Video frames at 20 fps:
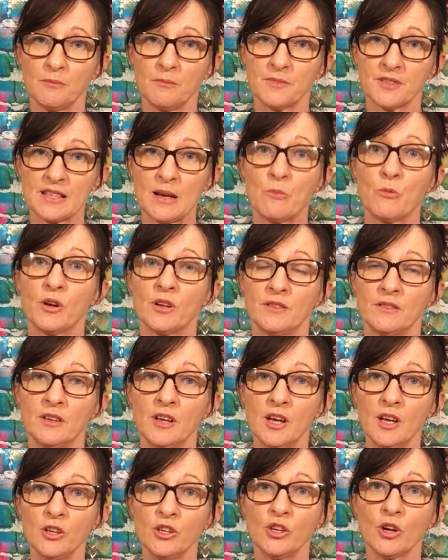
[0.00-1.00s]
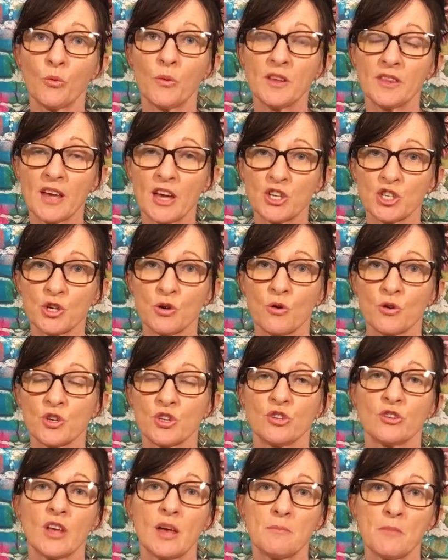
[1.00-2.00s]
someone, when they talk
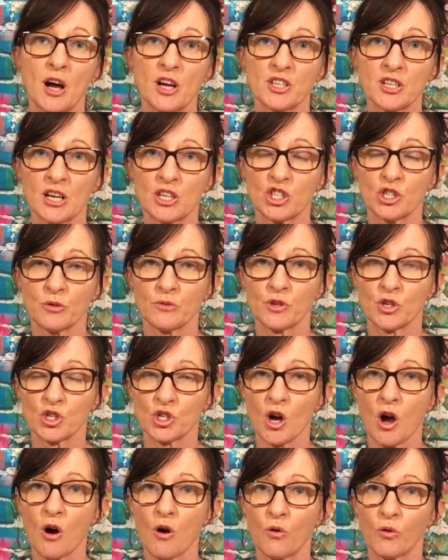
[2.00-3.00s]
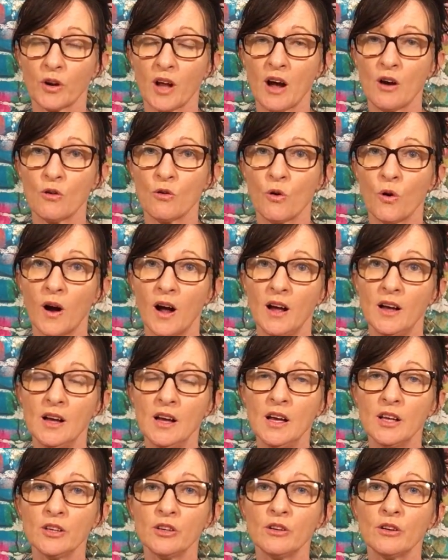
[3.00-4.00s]
to you, they might touch you on the shoulder, or,
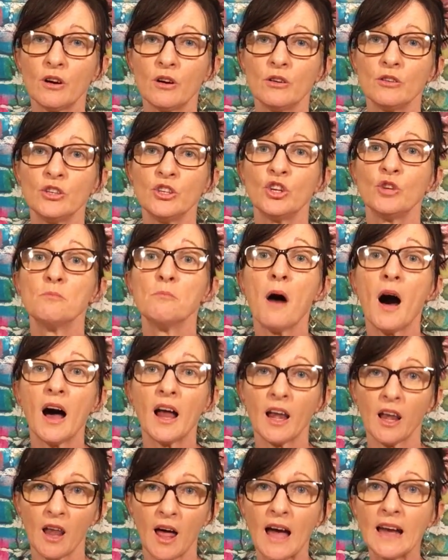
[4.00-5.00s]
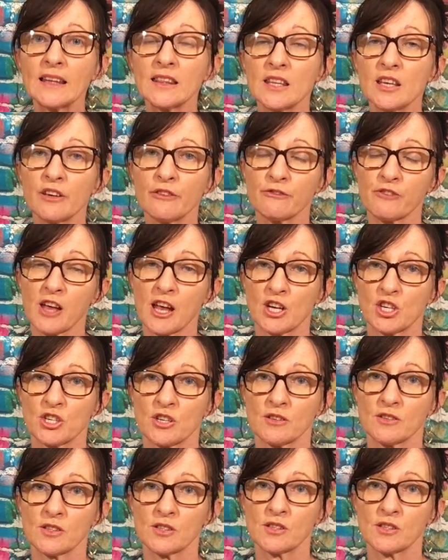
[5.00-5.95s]
you might like the affection.